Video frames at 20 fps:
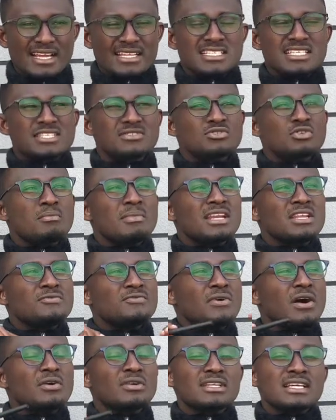It is normally
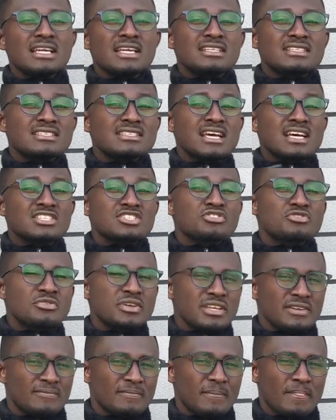found in
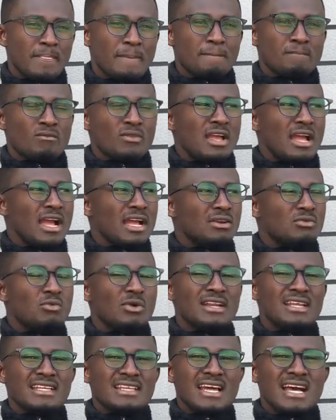sunscreen, and
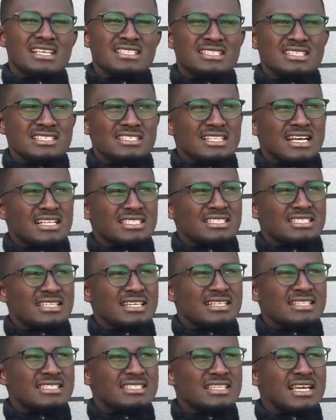what it does is that
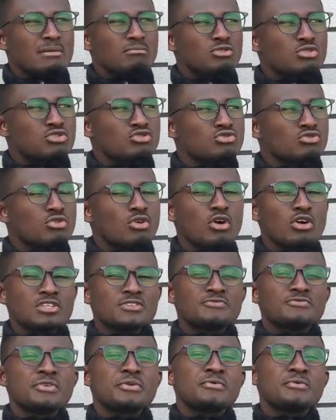it's able to
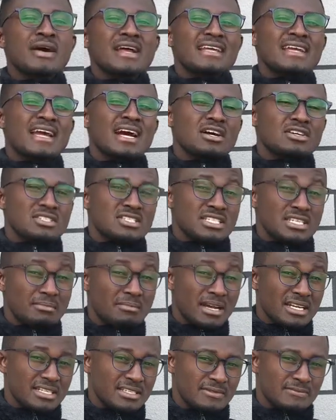cause free radicals in the
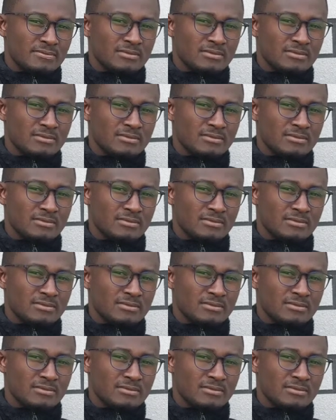body.